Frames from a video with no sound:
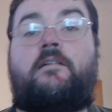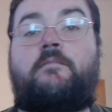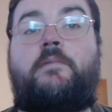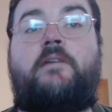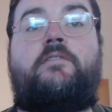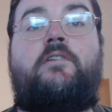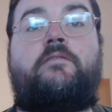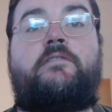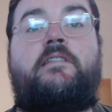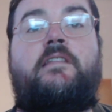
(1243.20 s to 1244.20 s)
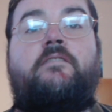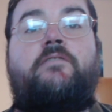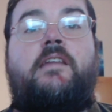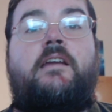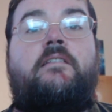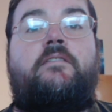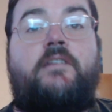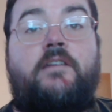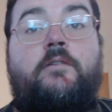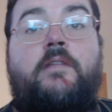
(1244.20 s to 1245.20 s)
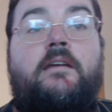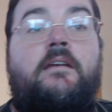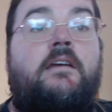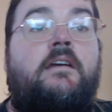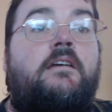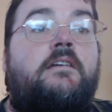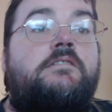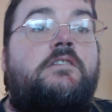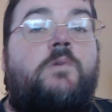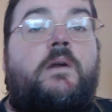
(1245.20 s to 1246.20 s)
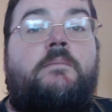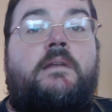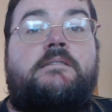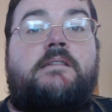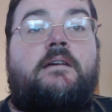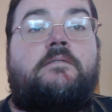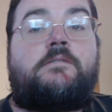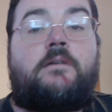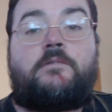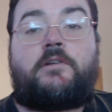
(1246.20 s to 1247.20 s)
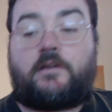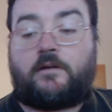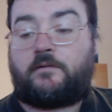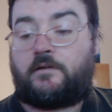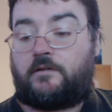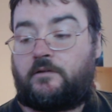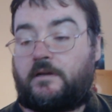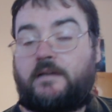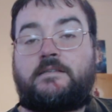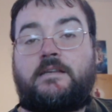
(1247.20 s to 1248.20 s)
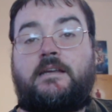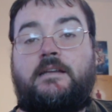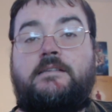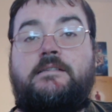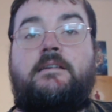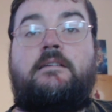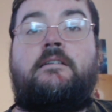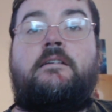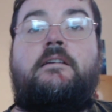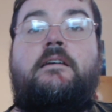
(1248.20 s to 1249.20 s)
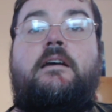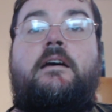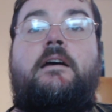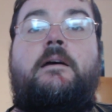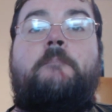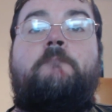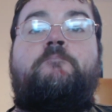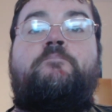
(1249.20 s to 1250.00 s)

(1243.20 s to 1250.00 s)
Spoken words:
of a novelty thing for the end of the video there. It's at 20 minutes now, so I'm going to go. You guys take it easy. And